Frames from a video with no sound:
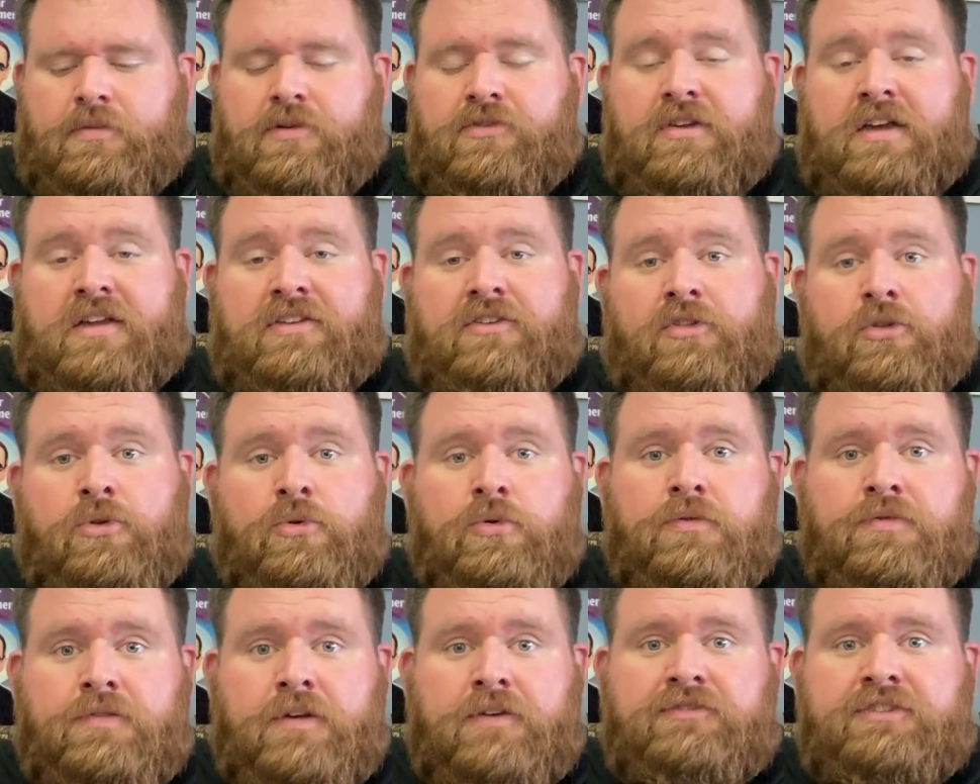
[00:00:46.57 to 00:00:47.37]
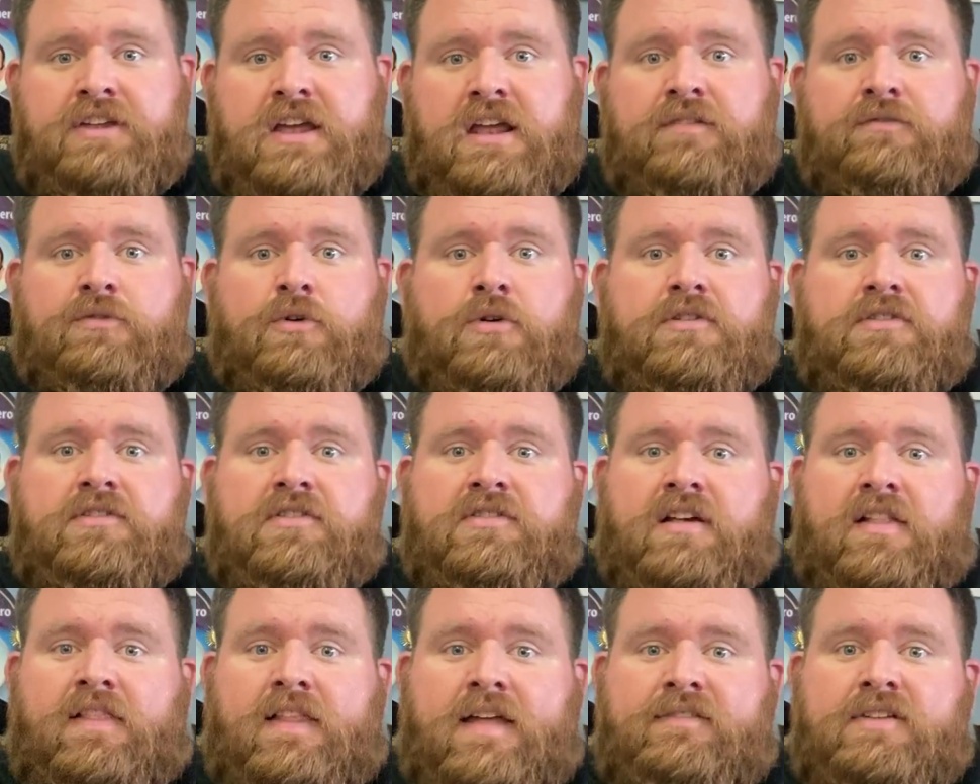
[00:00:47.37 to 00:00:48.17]
So that's Luke 15, verses
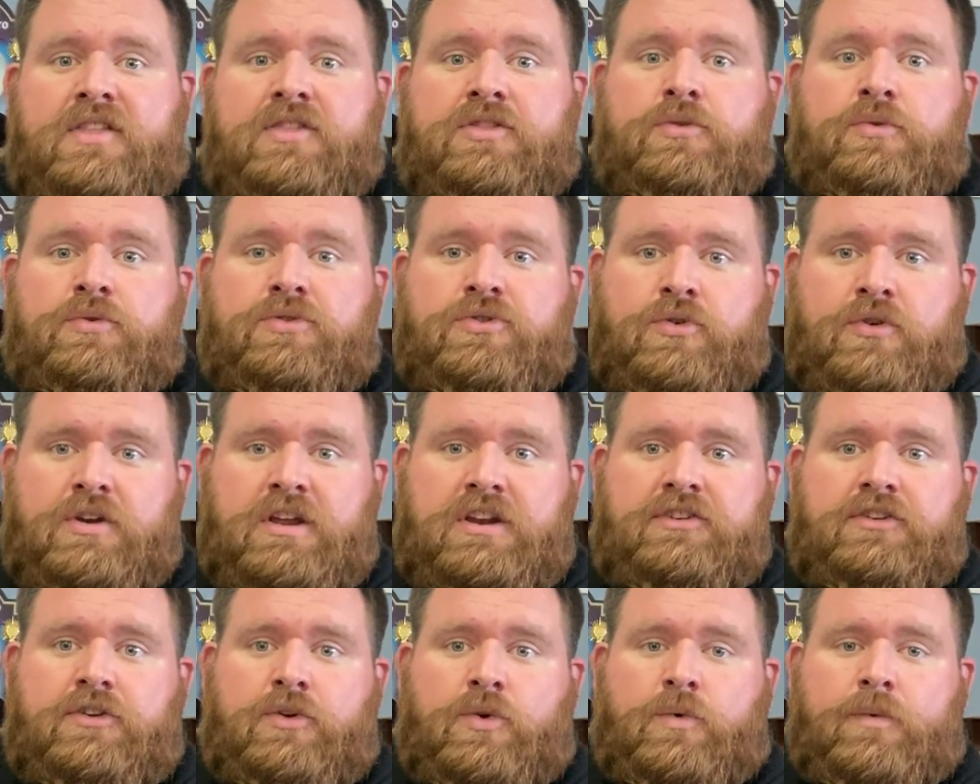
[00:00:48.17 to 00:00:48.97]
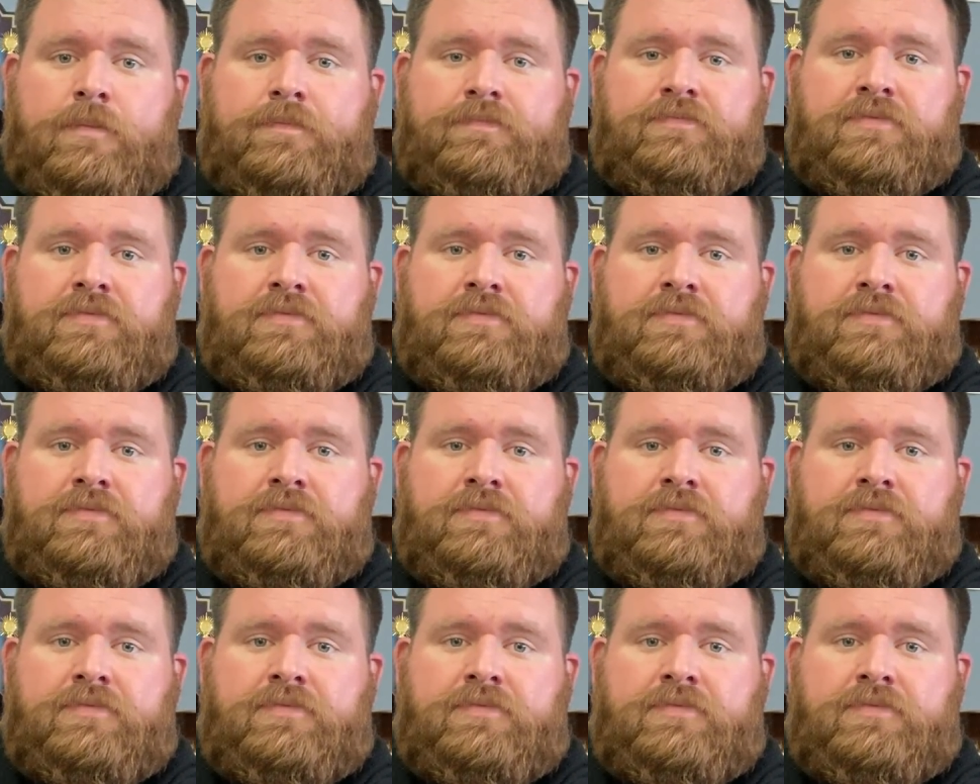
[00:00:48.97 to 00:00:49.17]
11 through 32.